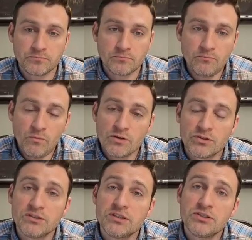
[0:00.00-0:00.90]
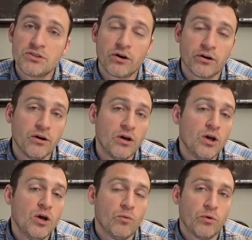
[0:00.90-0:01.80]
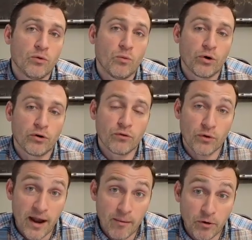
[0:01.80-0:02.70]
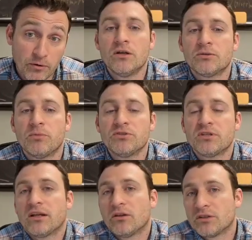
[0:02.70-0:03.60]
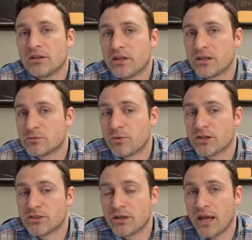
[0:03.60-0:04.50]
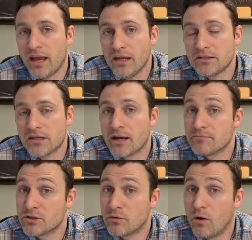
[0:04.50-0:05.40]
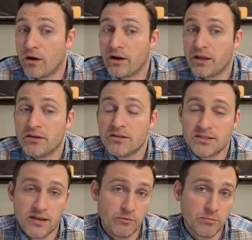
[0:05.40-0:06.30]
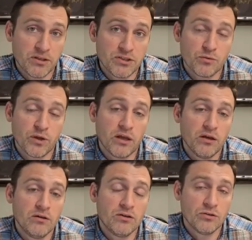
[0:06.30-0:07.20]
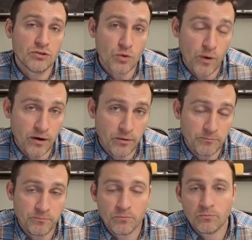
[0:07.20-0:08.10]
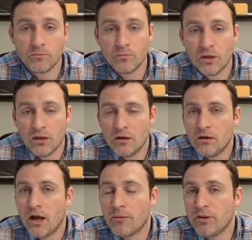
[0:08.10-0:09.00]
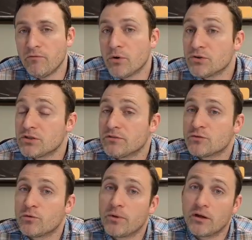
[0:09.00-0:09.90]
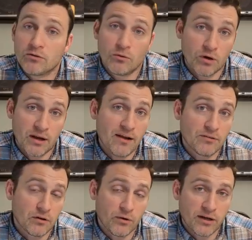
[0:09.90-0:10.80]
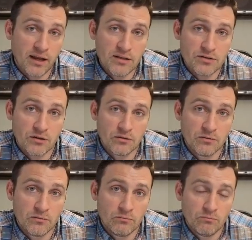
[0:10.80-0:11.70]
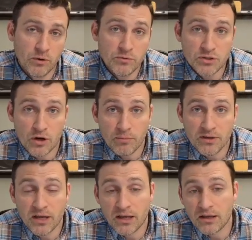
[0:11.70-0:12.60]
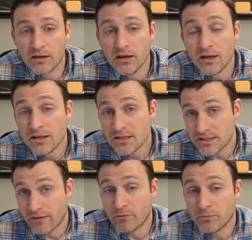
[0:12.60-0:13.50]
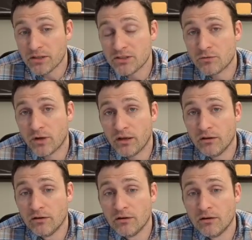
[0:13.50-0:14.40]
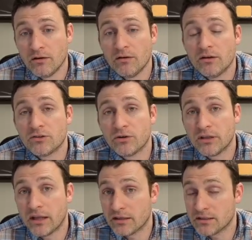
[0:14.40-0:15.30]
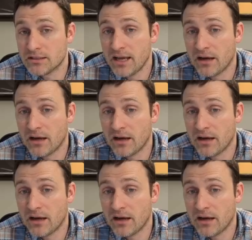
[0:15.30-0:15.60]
So let's get started with the word of grammar. Suppose that I looked at the expression 8 times the quantity 7 plus 3 squared. I believe most of us would be able to work out the correct answer. We would start by taking 7 plus 3 and turning that into 10.